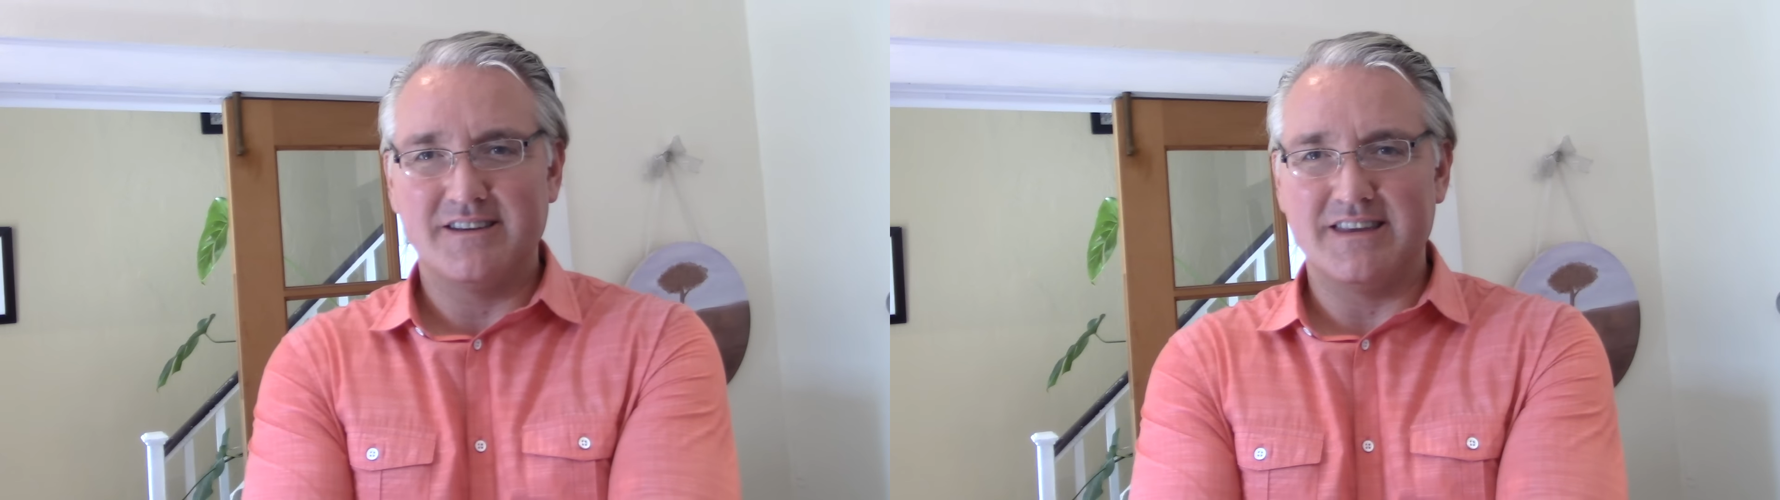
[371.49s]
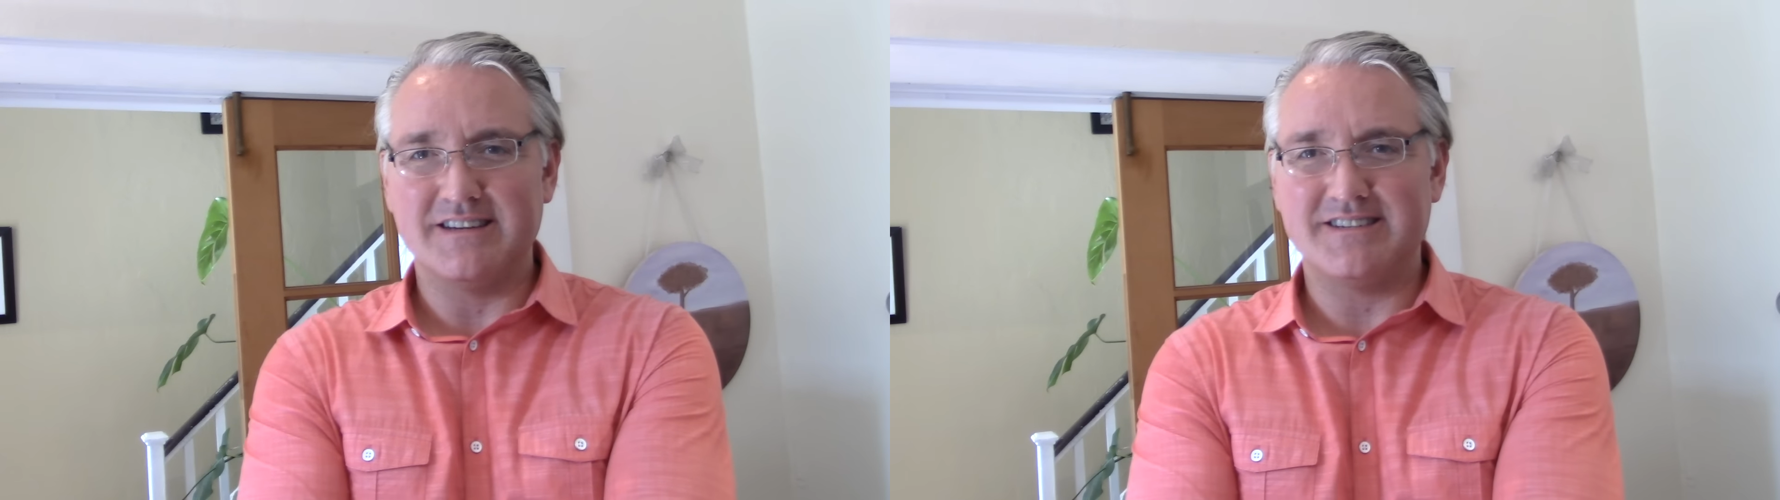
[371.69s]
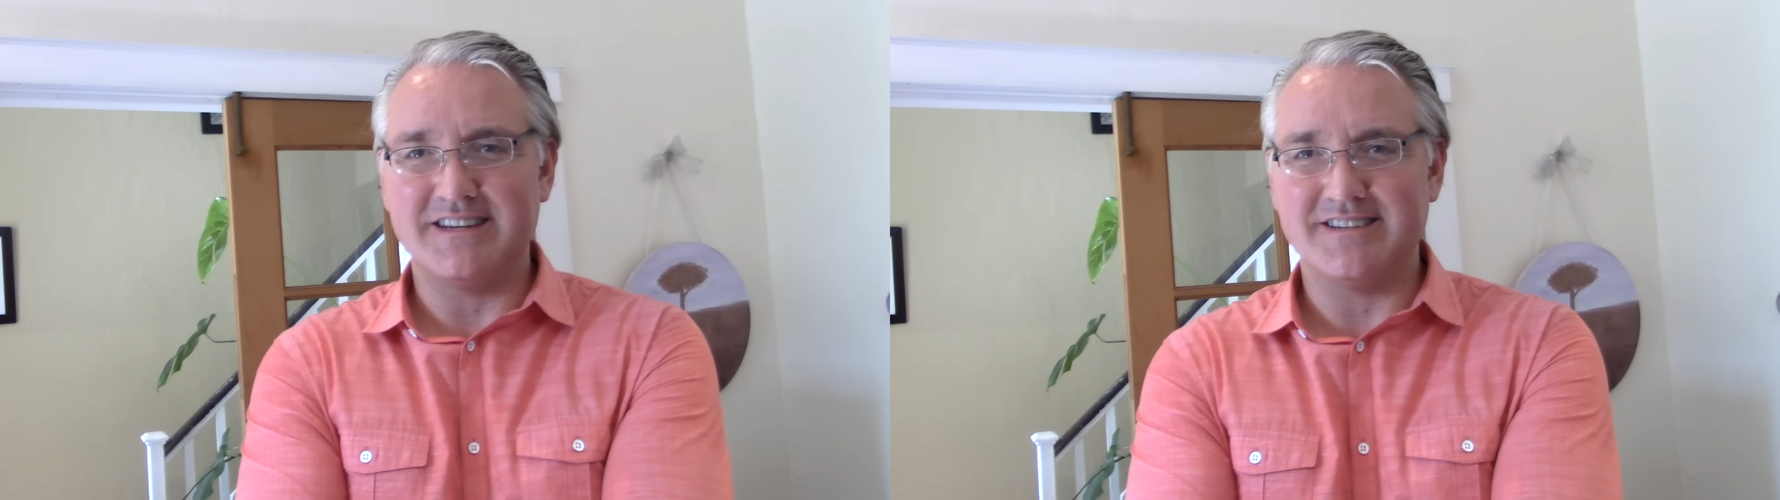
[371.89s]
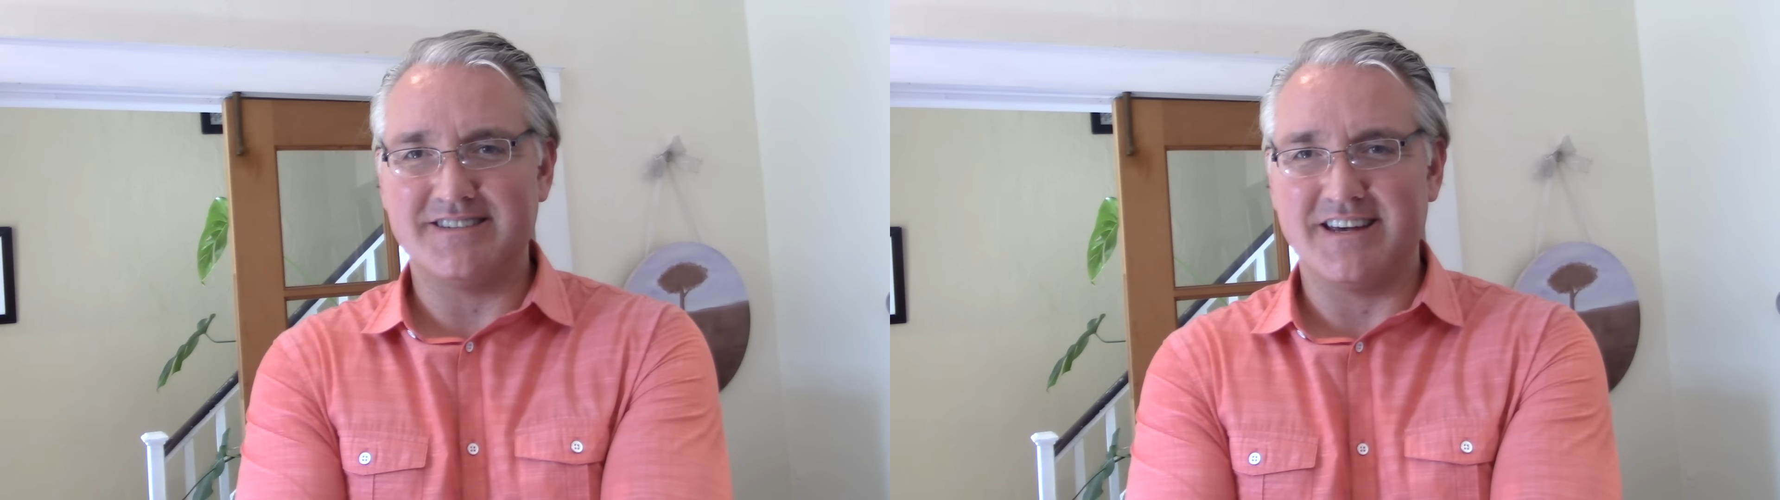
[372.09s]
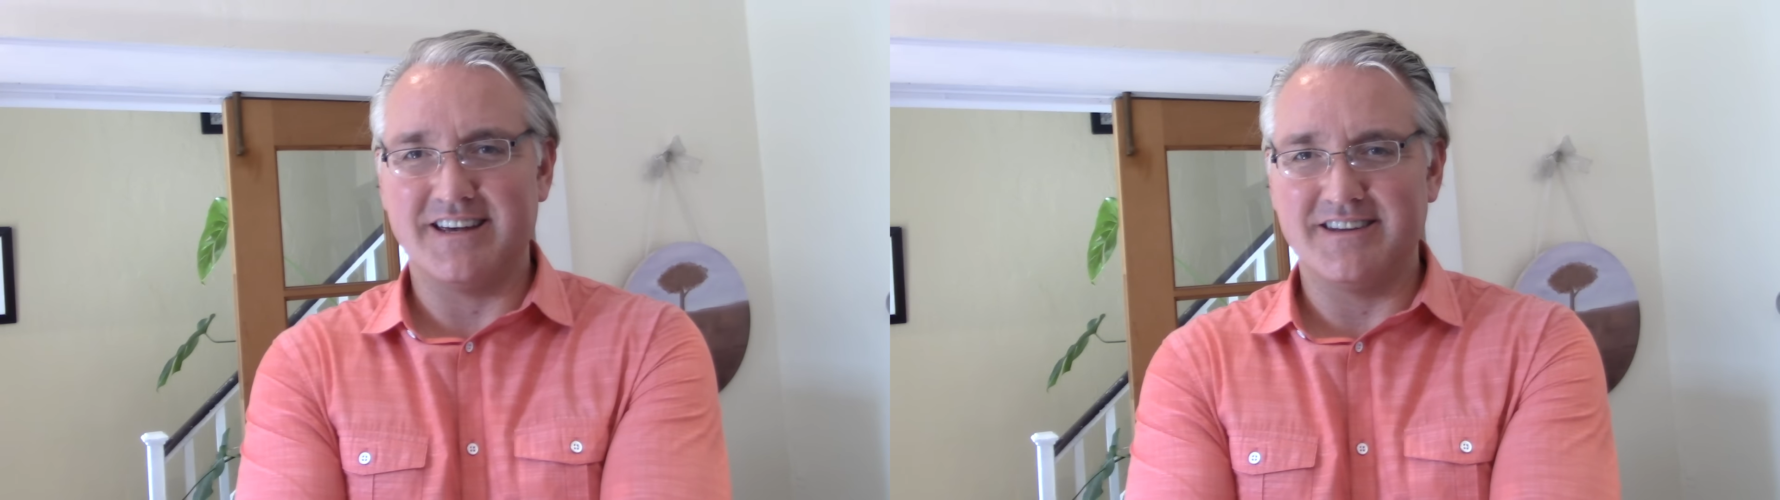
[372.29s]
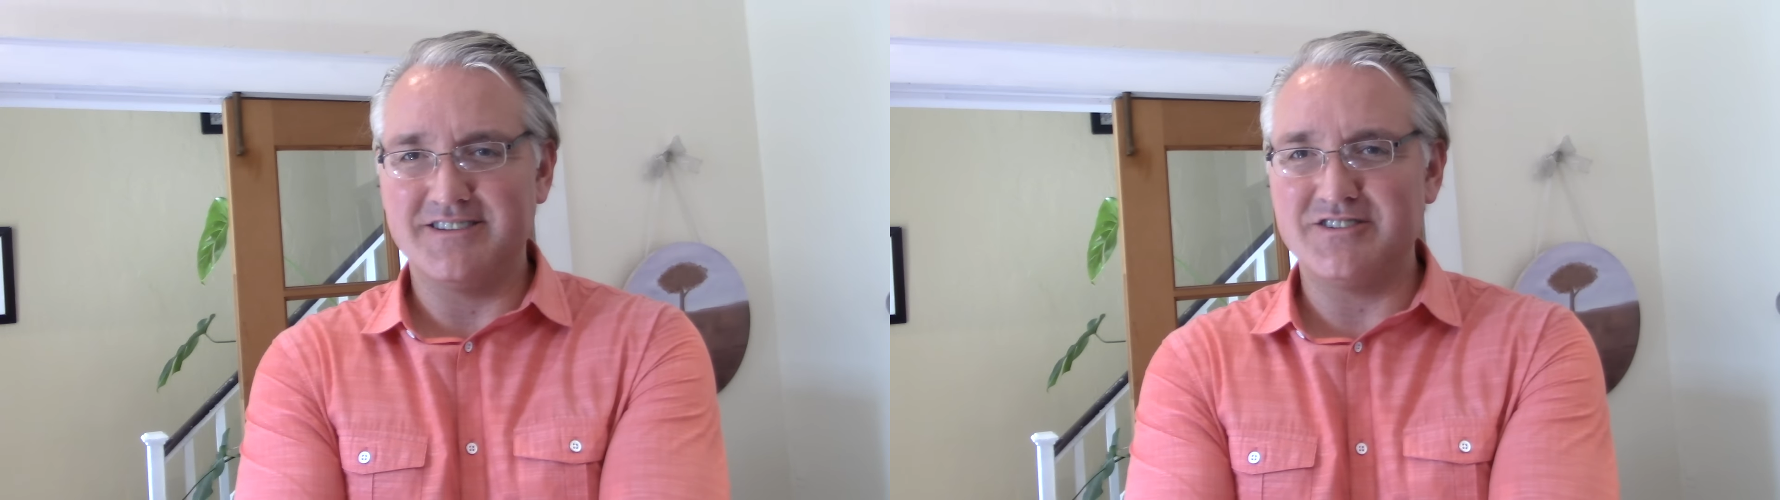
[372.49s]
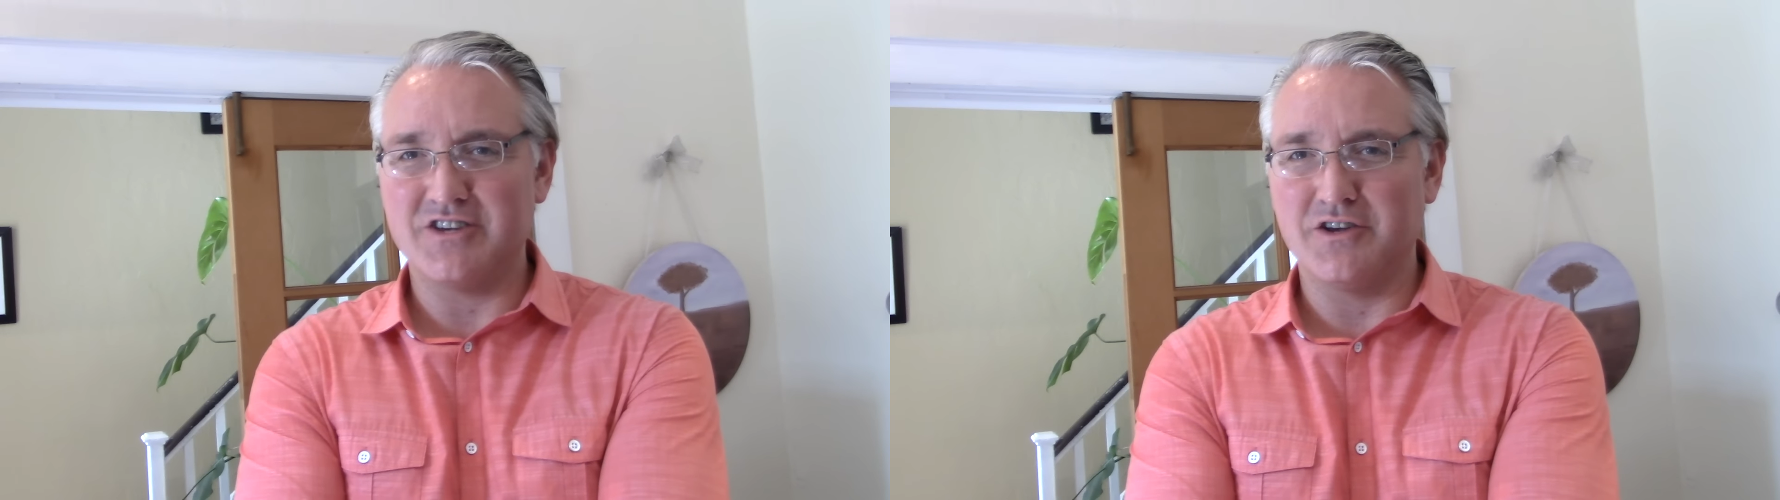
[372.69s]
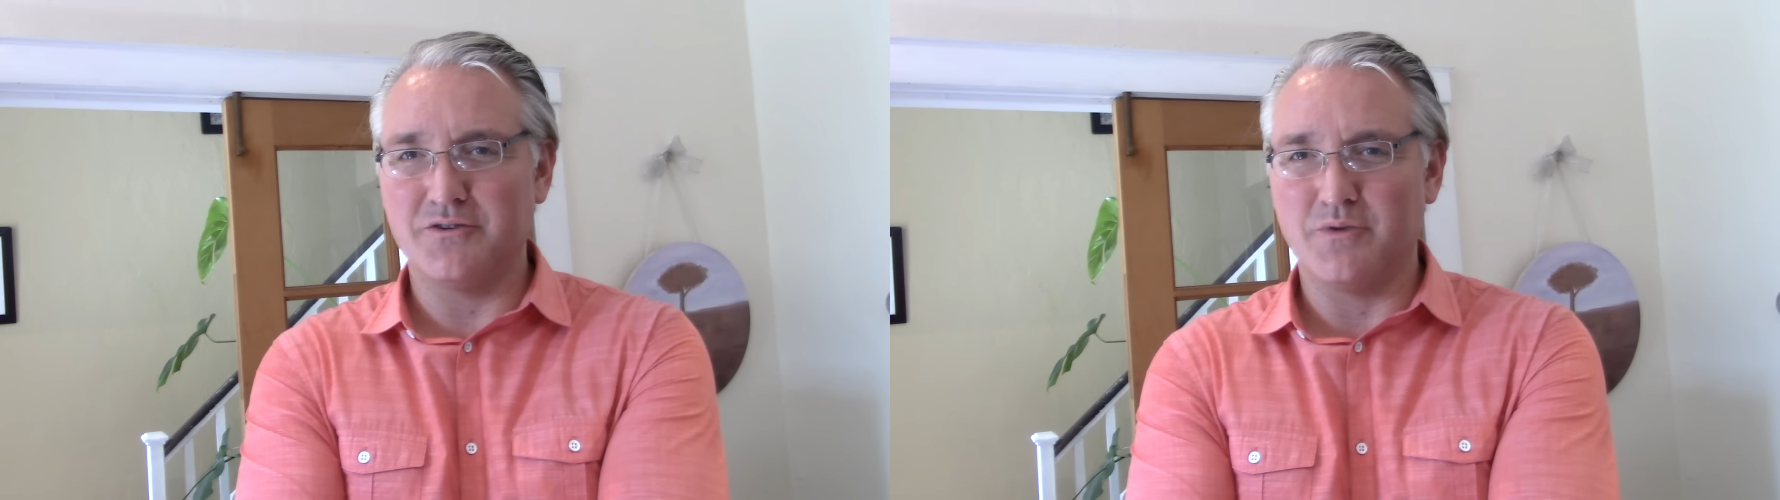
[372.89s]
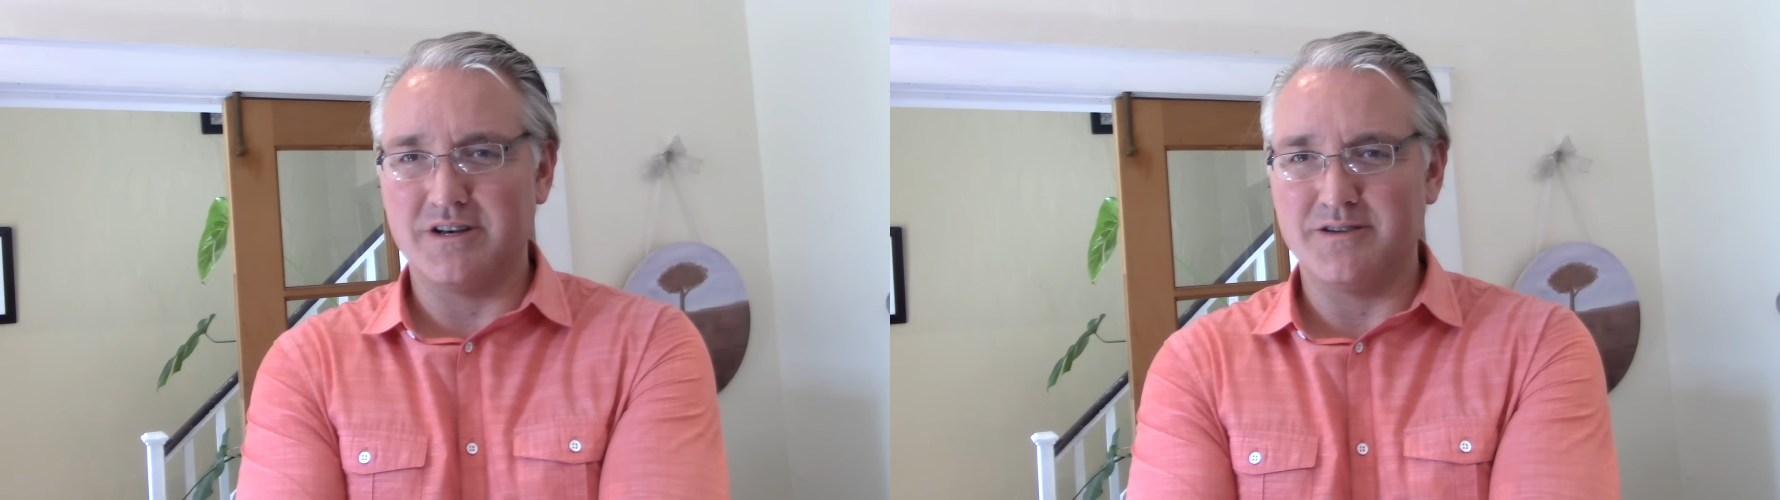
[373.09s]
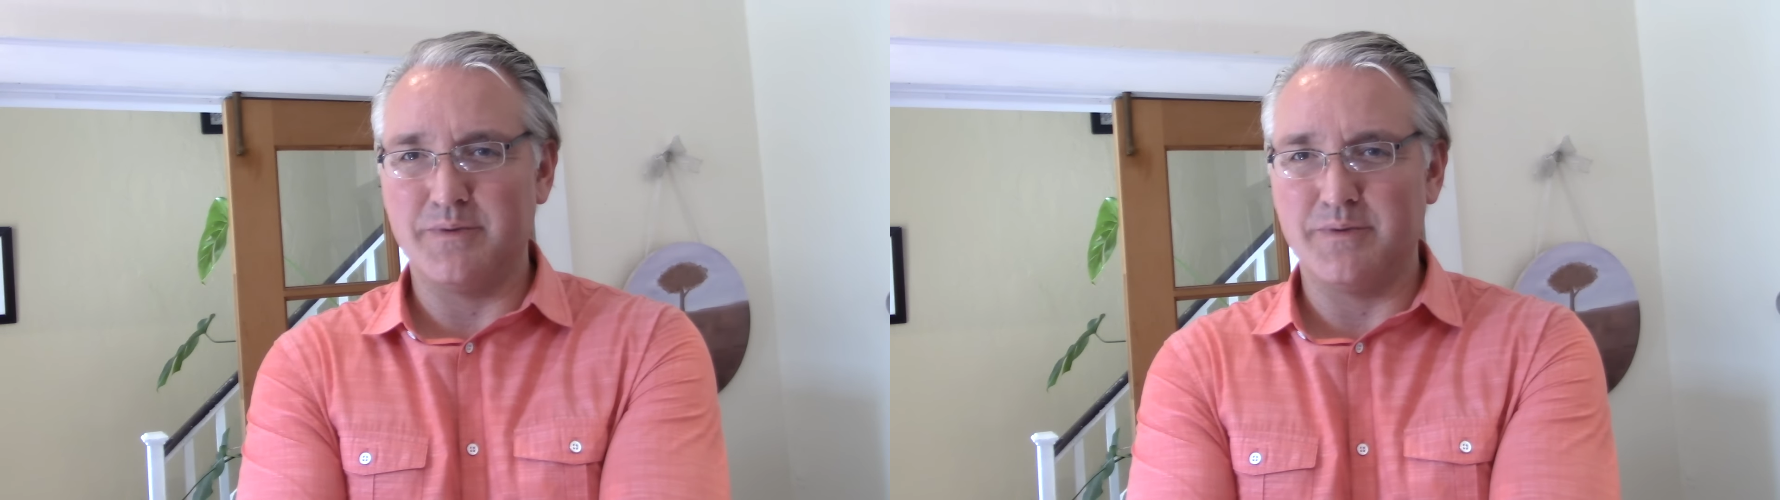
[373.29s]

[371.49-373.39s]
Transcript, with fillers: This is uh, this is a good one to